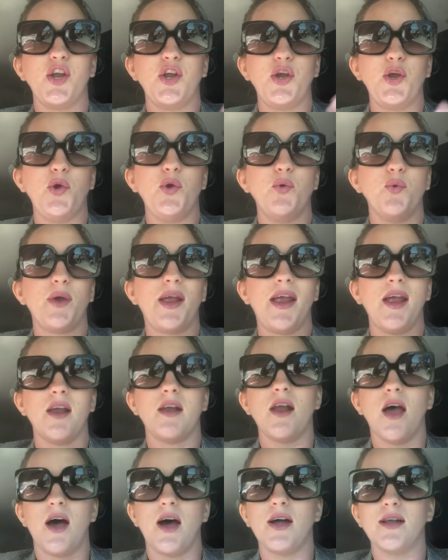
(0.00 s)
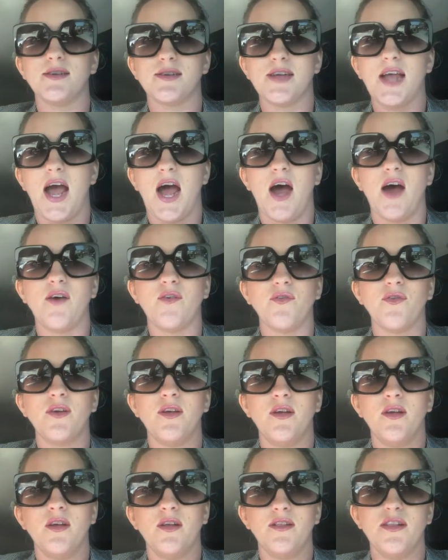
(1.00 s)
you cannot have
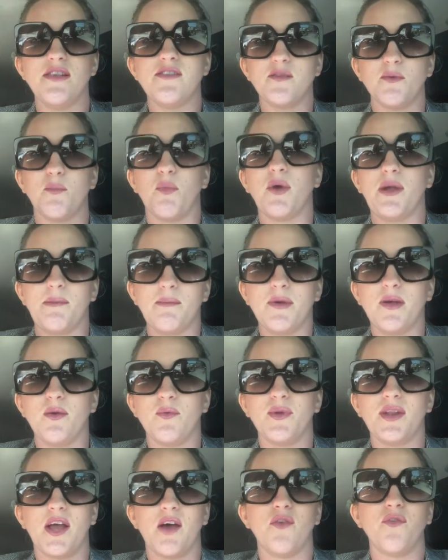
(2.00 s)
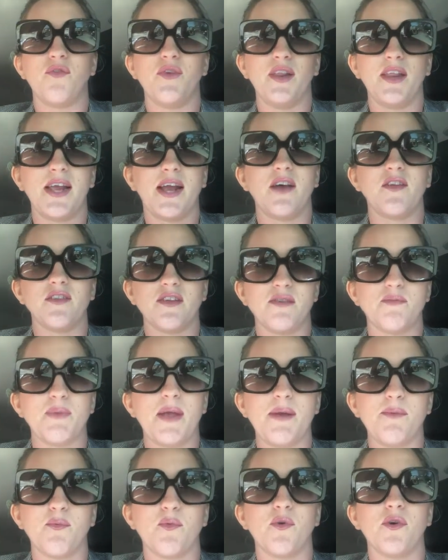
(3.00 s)
this appointment without filling out this
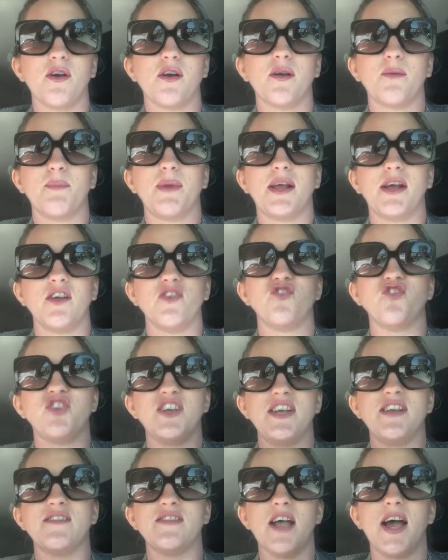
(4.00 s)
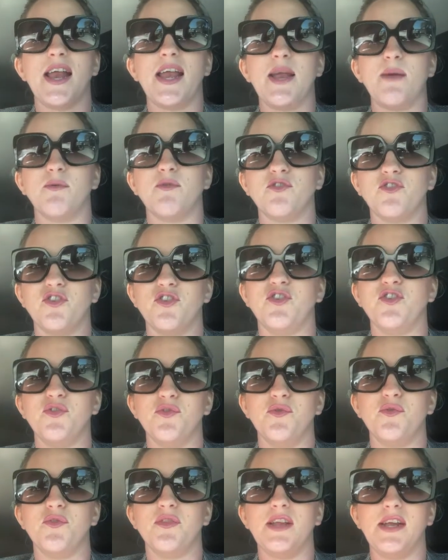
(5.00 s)
paperwork because she's not able to
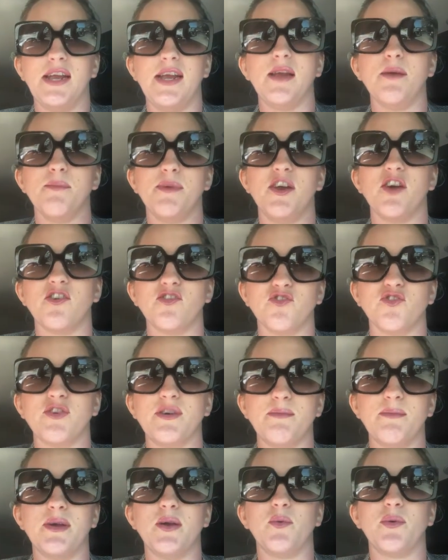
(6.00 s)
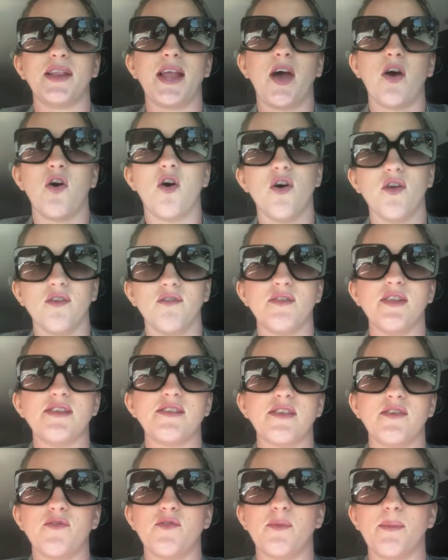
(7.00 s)
do the EMDR treatment without all of this
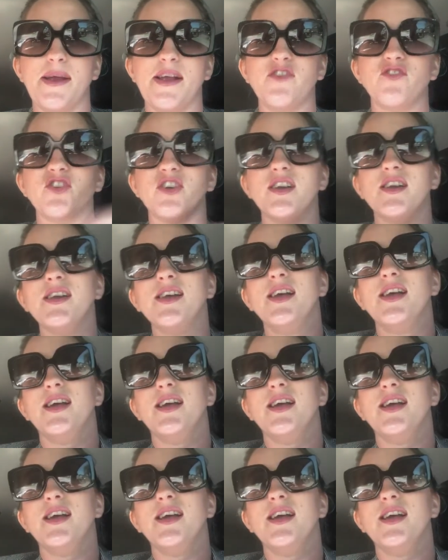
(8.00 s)
information.